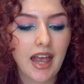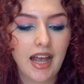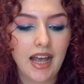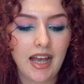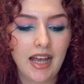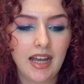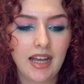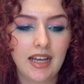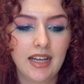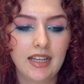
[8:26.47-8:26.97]

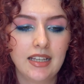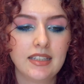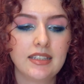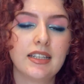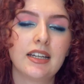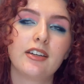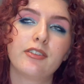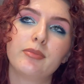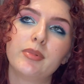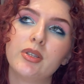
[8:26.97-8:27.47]
And
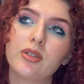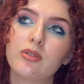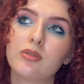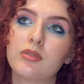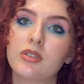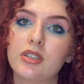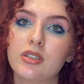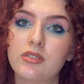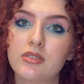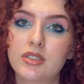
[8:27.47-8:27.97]
I've been
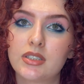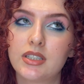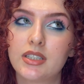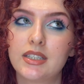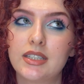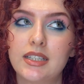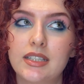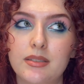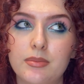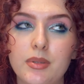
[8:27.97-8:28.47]
only using
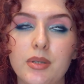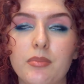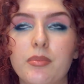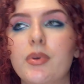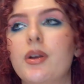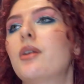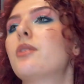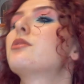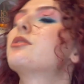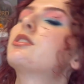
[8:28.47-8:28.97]
it as my
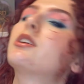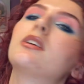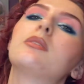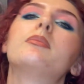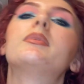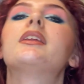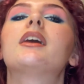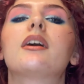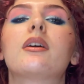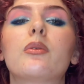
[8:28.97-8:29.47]
brow shade,
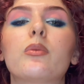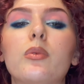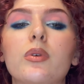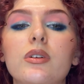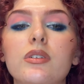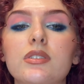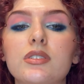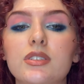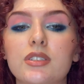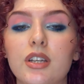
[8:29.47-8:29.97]
but I
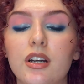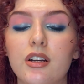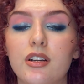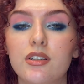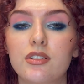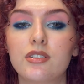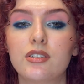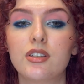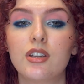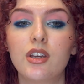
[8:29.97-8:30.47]
will
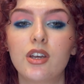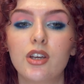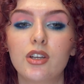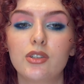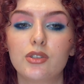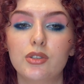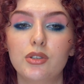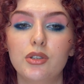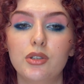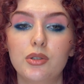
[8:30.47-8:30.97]
start
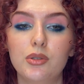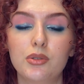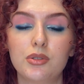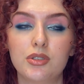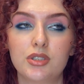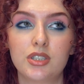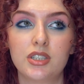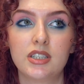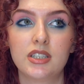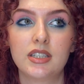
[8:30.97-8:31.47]
to
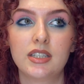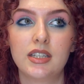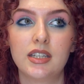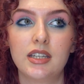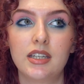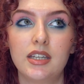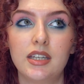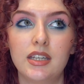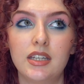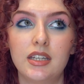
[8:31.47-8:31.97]
use it
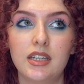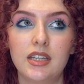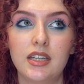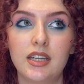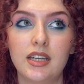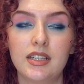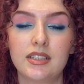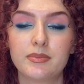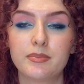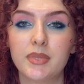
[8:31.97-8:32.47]

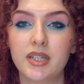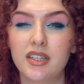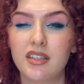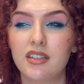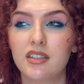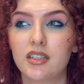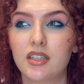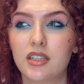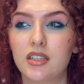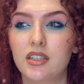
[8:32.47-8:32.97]
as my
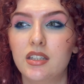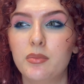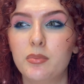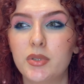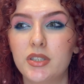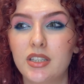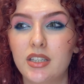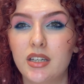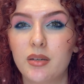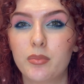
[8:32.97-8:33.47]
like
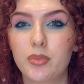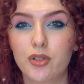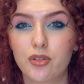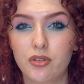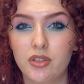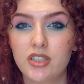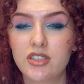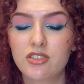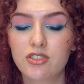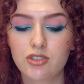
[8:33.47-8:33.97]
deepening up
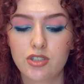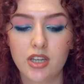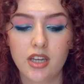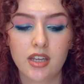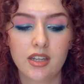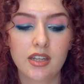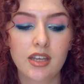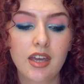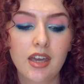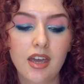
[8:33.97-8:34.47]
crease
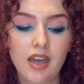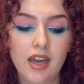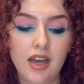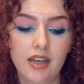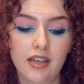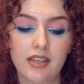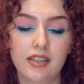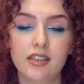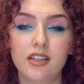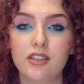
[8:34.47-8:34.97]
shade.
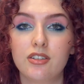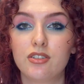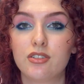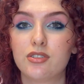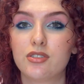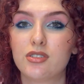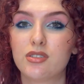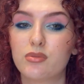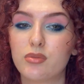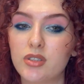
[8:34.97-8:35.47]
I can either
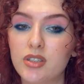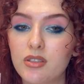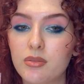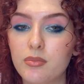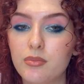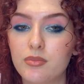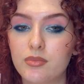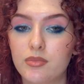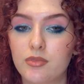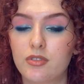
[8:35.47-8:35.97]
use it with the
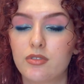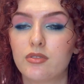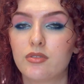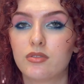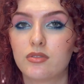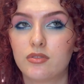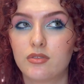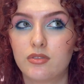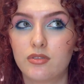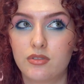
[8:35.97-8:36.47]

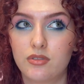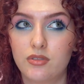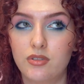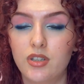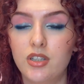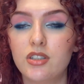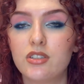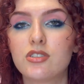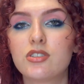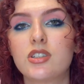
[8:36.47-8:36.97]

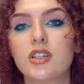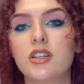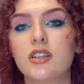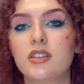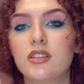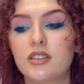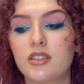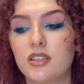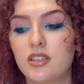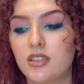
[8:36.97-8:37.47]
green shade
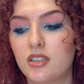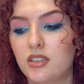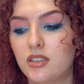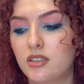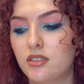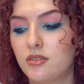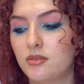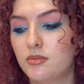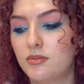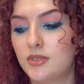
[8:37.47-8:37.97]

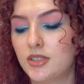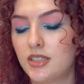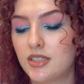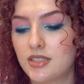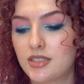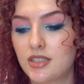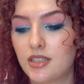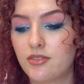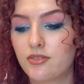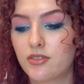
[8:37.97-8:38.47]
that
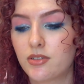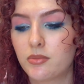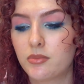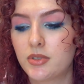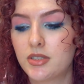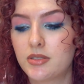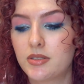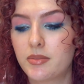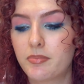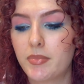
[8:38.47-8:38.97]
is left from
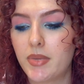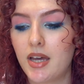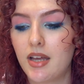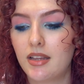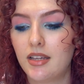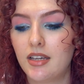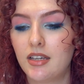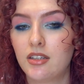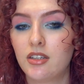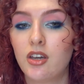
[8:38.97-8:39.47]
this
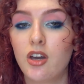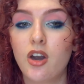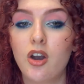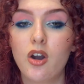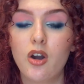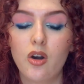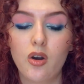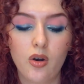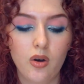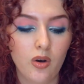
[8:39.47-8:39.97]
palette,
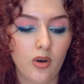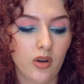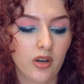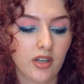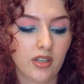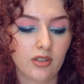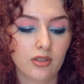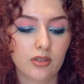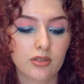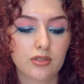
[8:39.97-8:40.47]
or
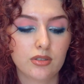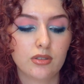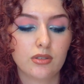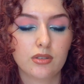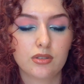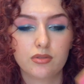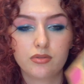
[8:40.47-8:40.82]
it also looks